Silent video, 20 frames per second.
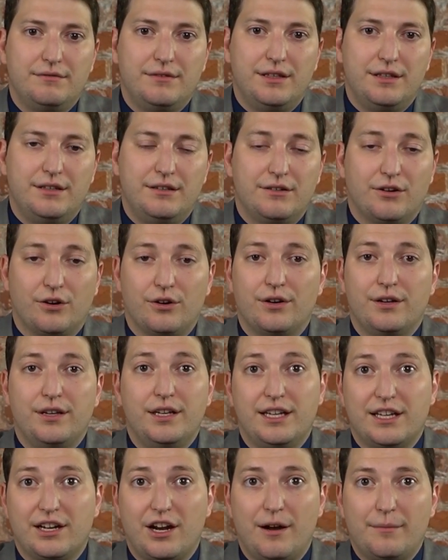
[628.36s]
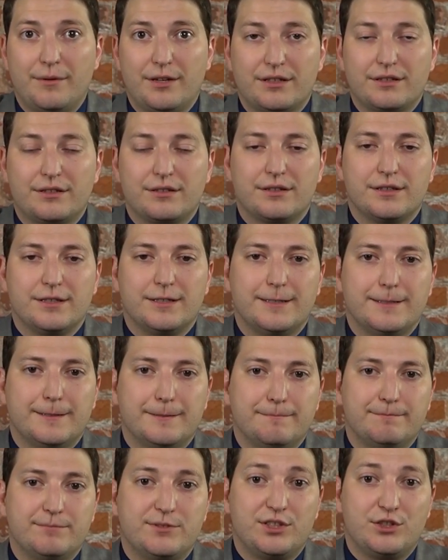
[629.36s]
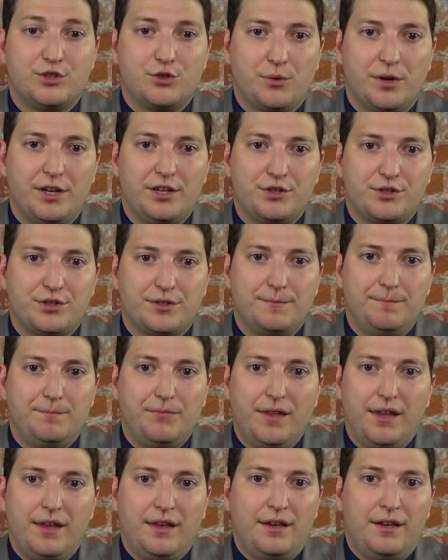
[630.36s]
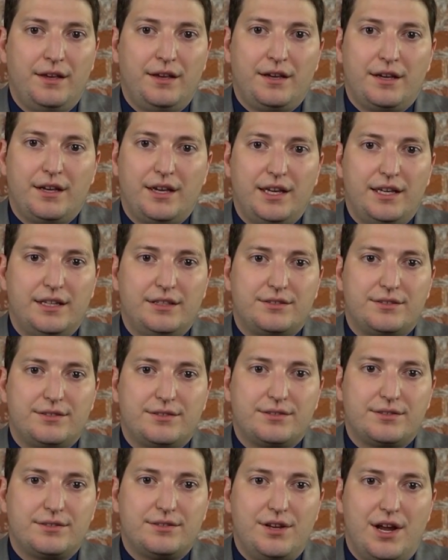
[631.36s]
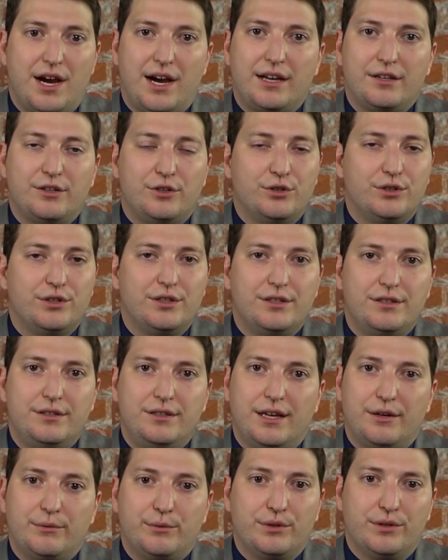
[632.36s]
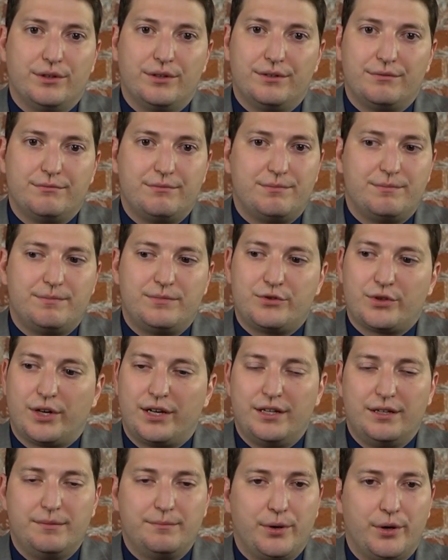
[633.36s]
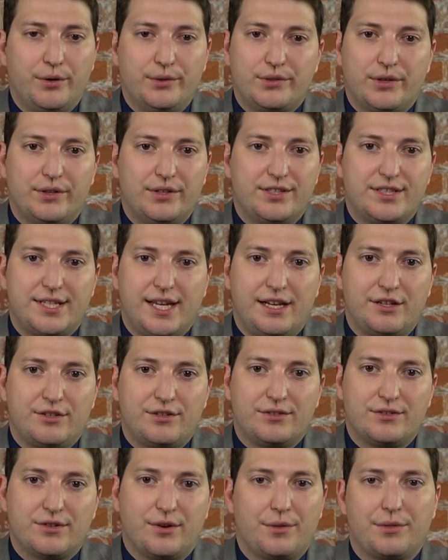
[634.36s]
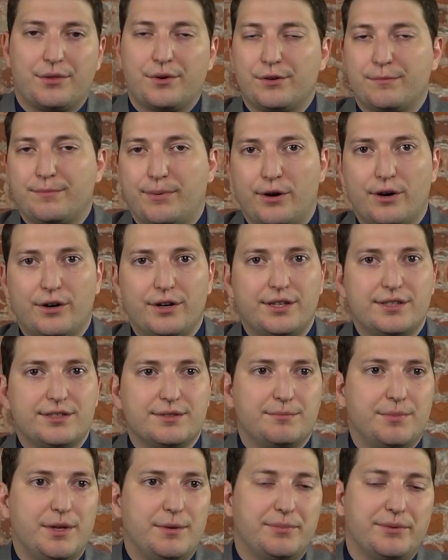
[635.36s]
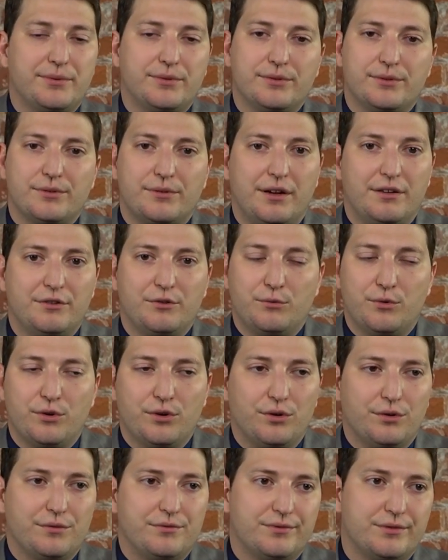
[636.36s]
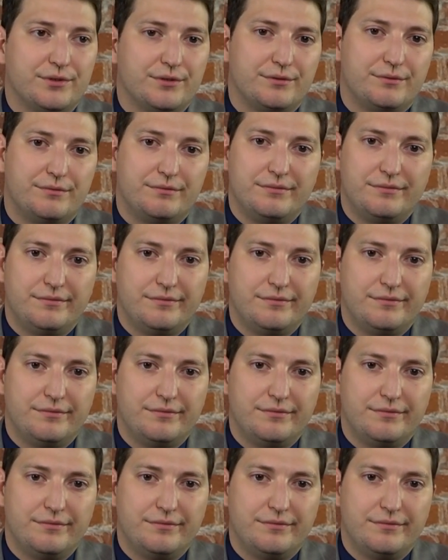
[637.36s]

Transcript: in our economic situation. It's not good that we're trying to impose all these sanctions on third parties and people around the world for